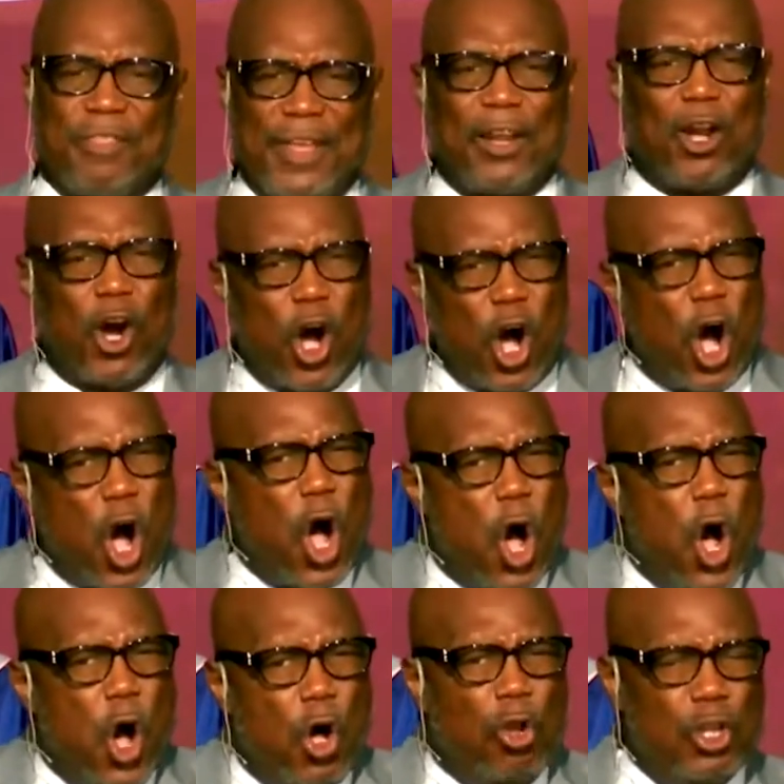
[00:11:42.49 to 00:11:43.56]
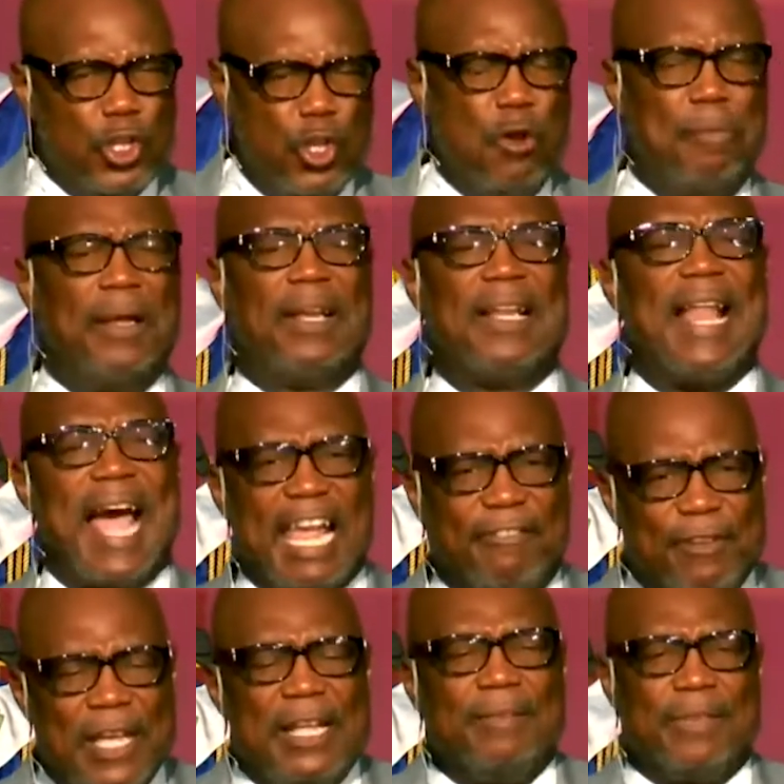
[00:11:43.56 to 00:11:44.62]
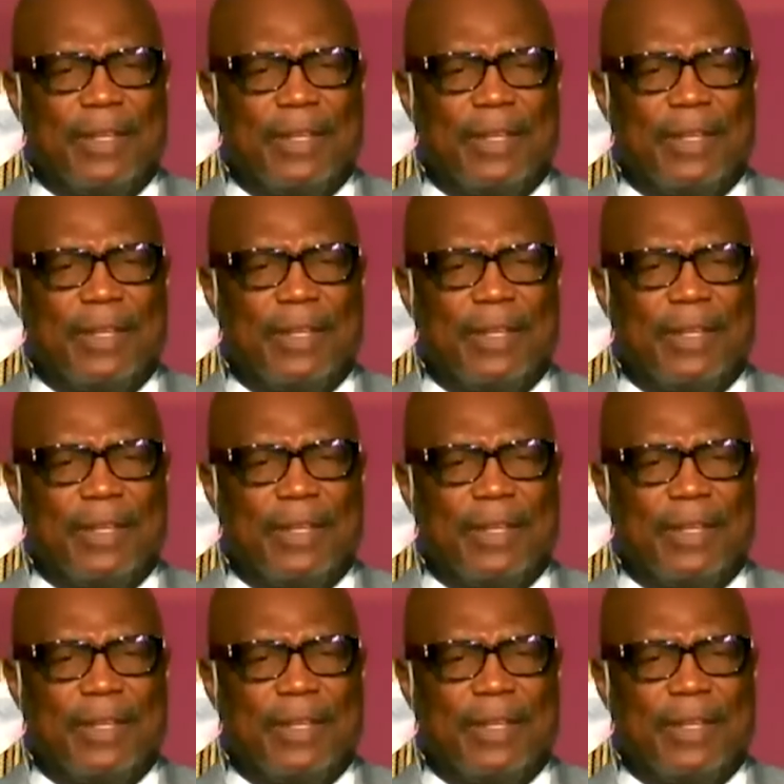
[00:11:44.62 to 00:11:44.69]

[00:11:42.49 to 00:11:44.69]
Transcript: that all human life